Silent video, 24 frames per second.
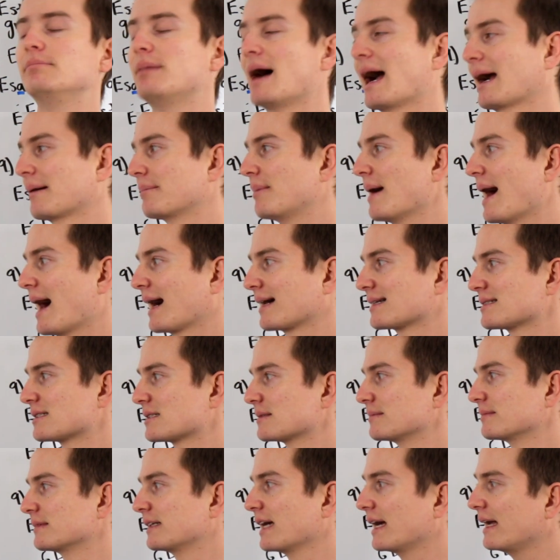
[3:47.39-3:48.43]

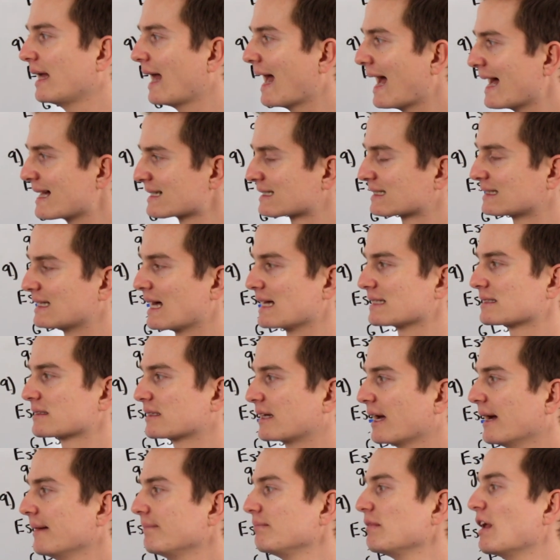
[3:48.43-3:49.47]
backpacks, okay? Estas,
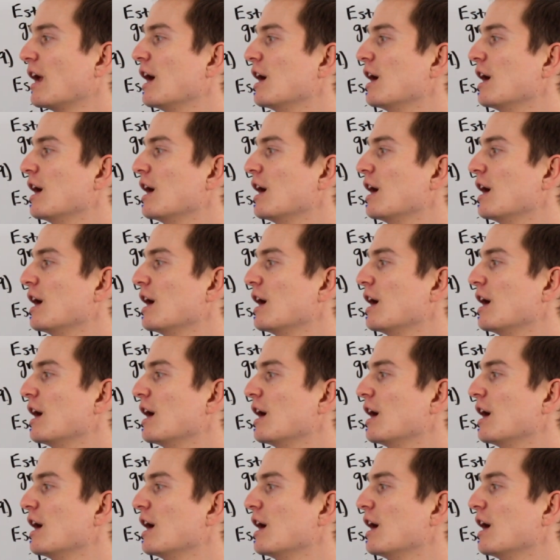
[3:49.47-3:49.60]
okay?